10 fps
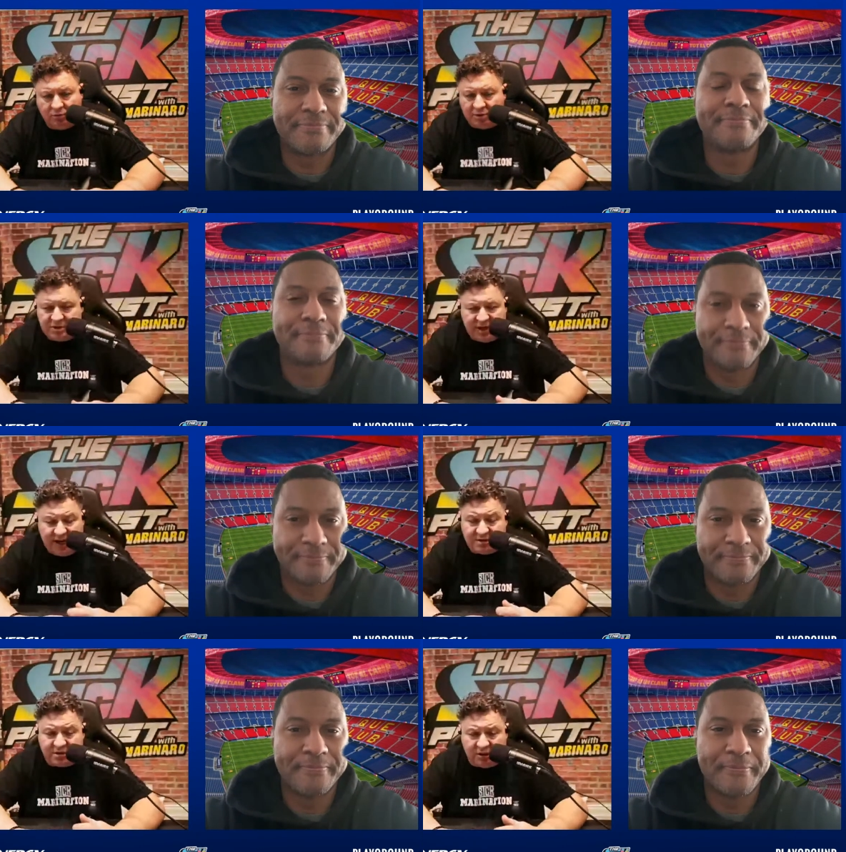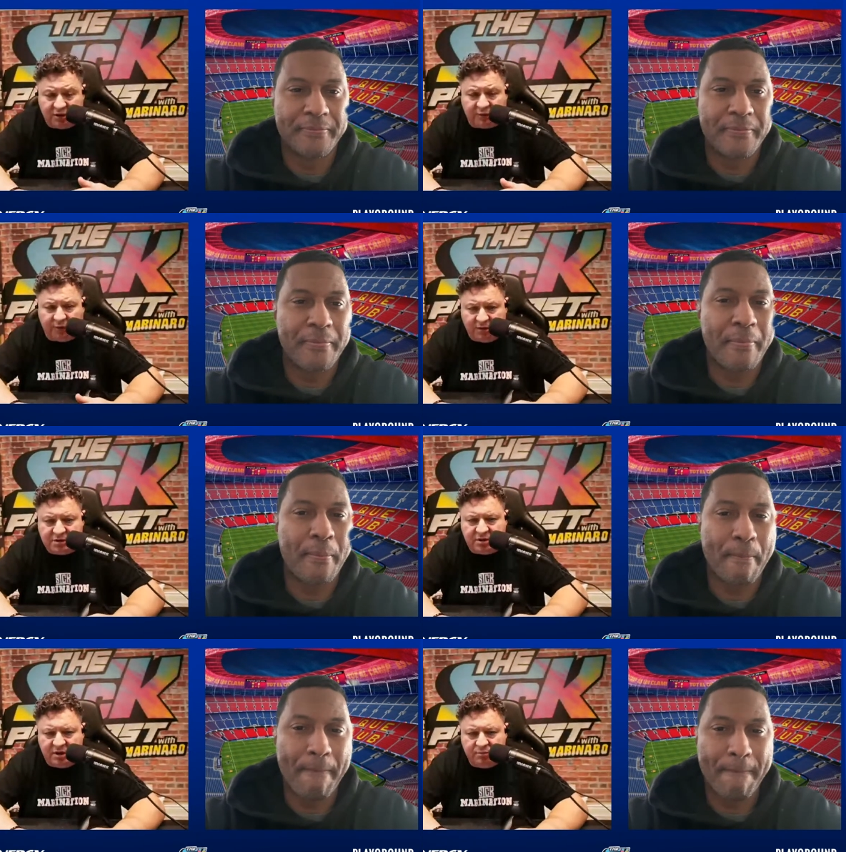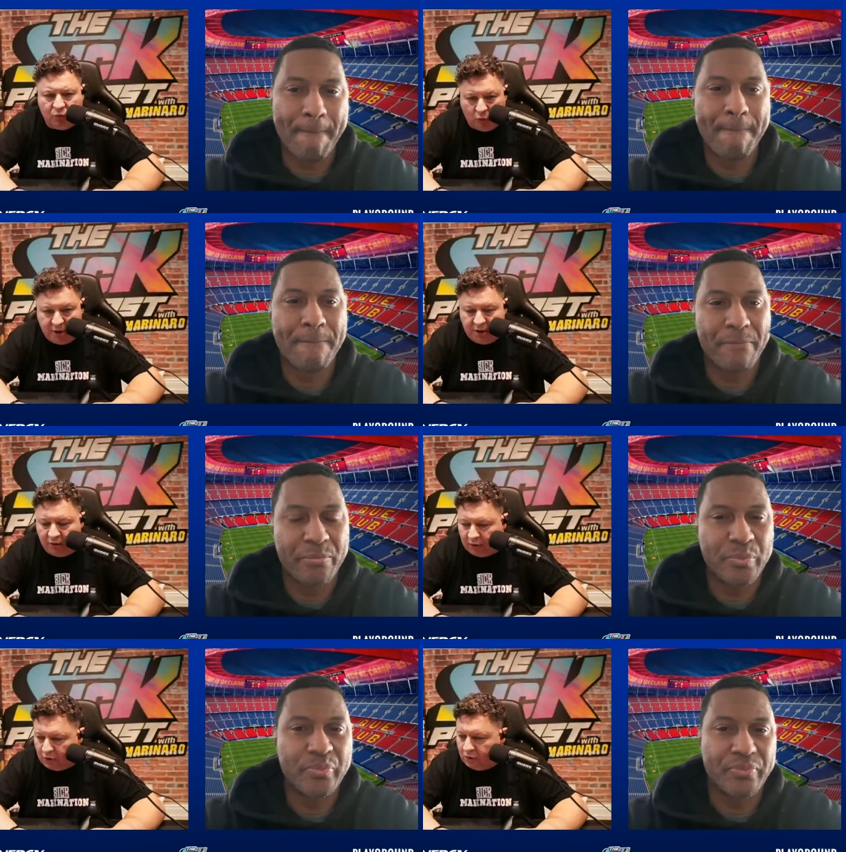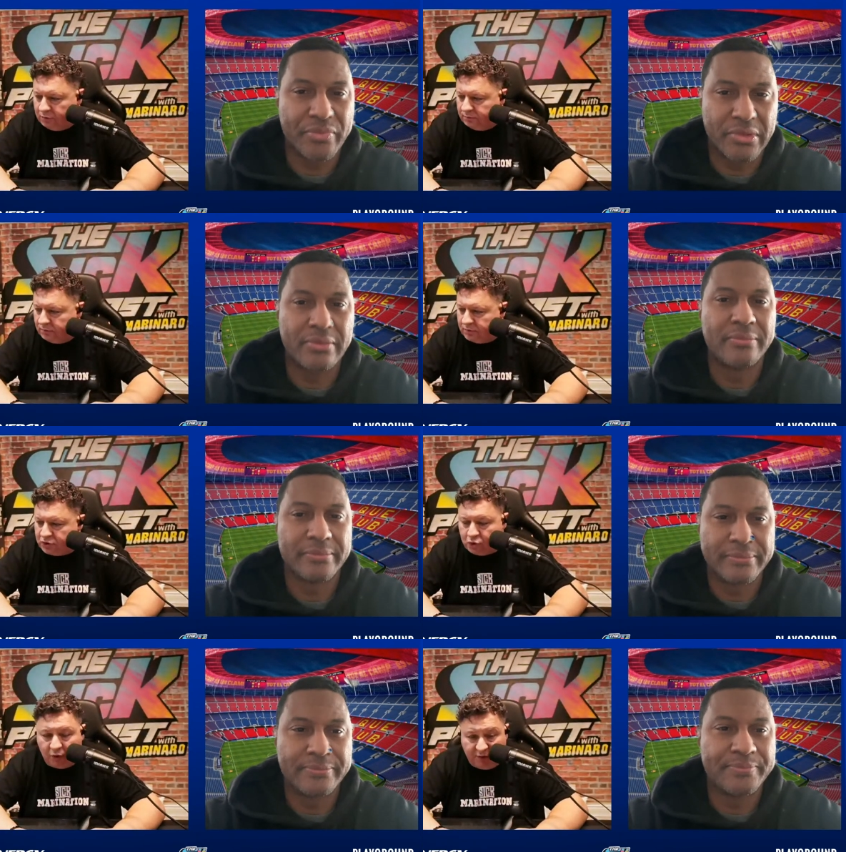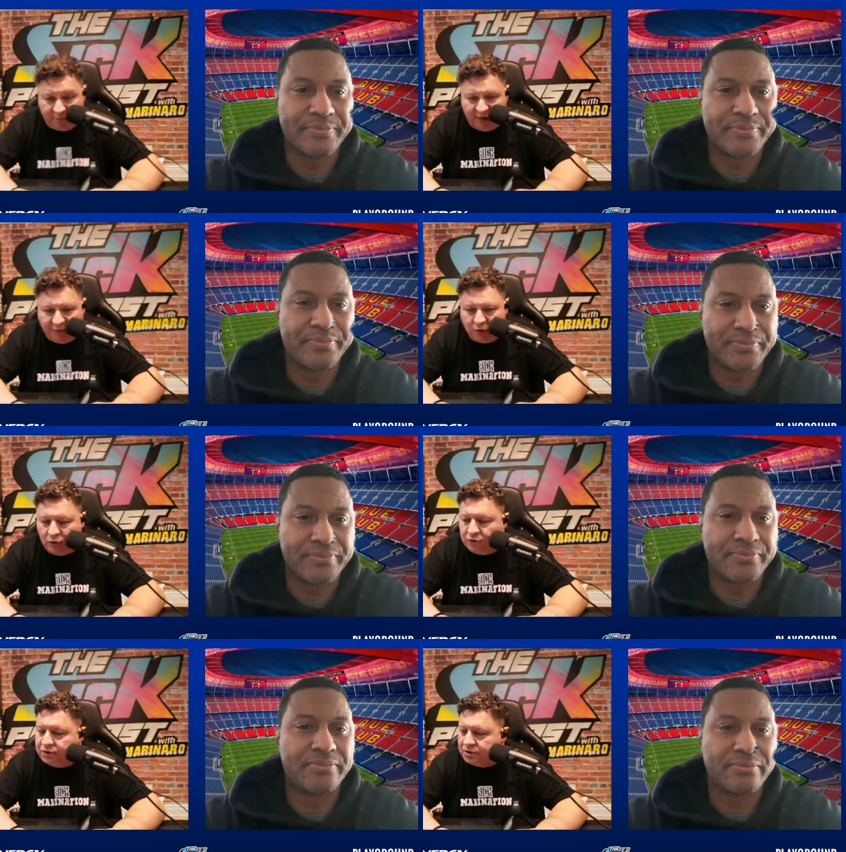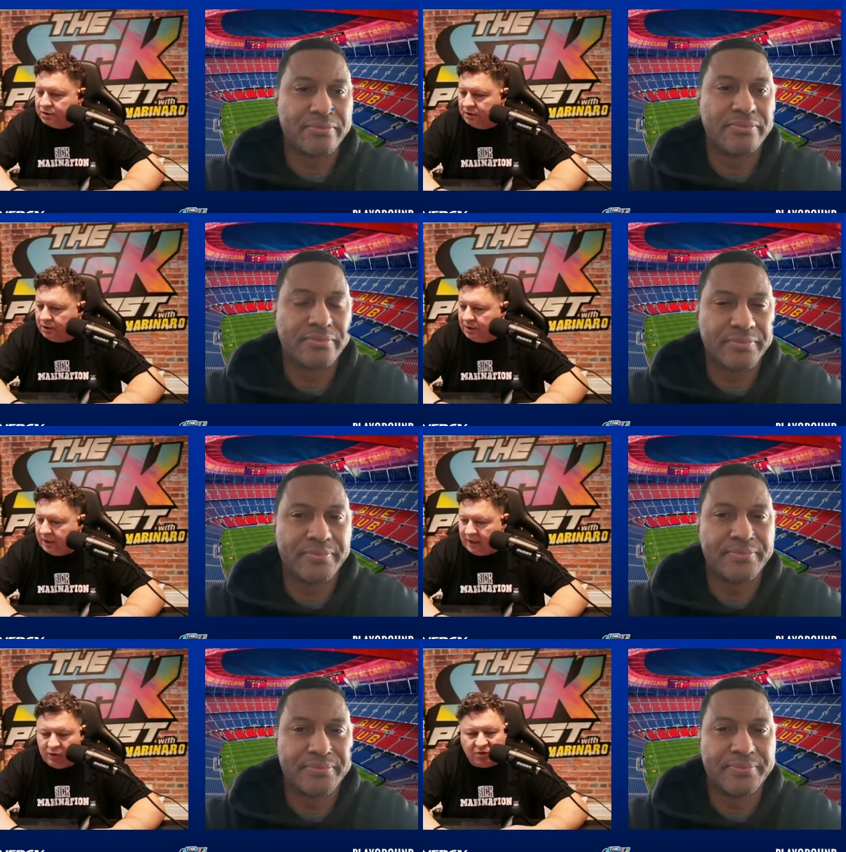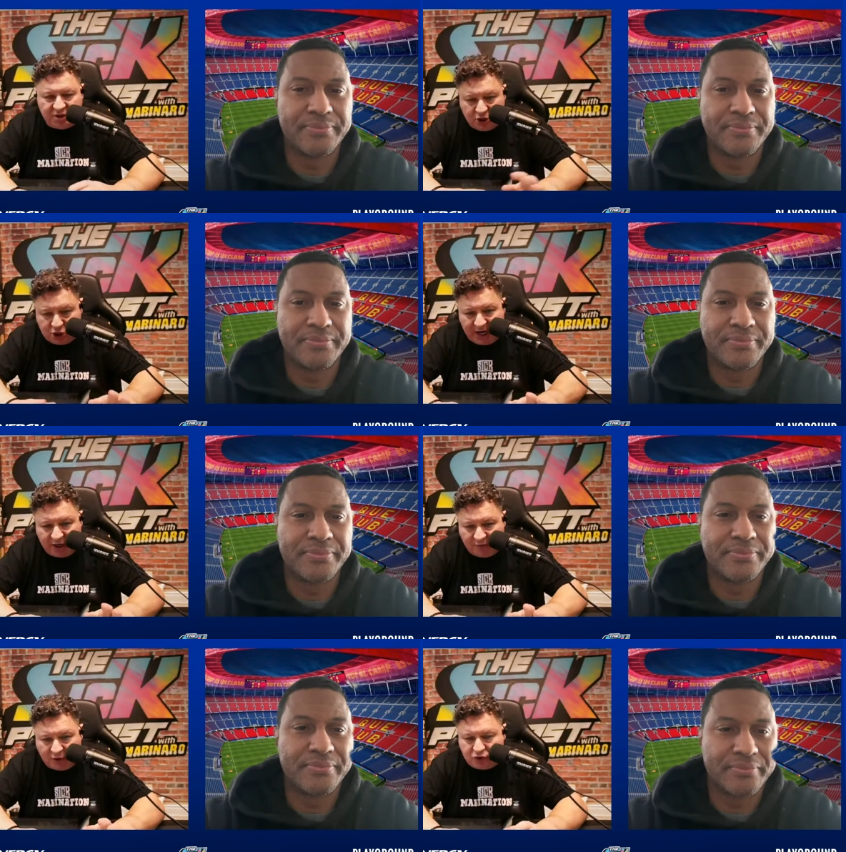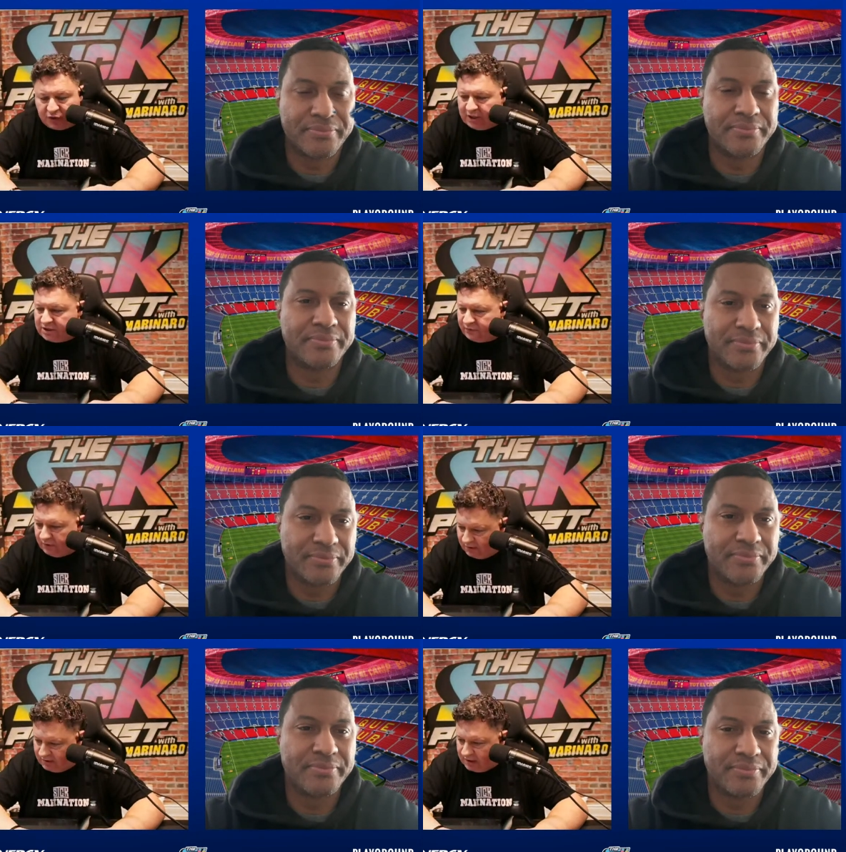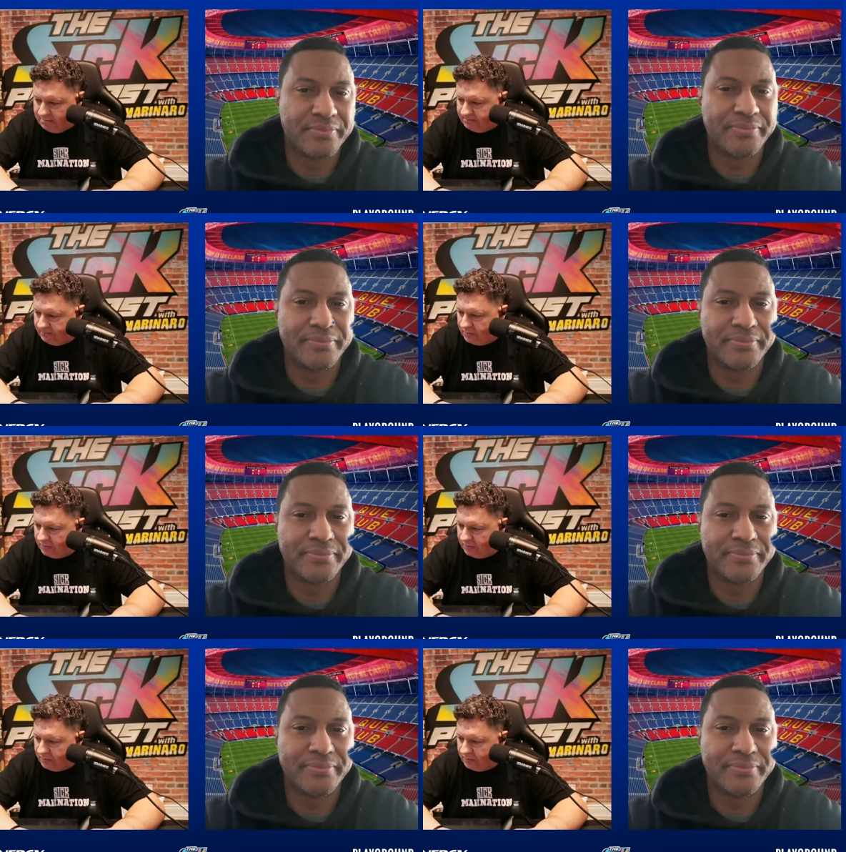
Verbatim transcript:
Speaker 1: was excellent for this team one year ago, scoring five goals and he was the jack of all trades for the team.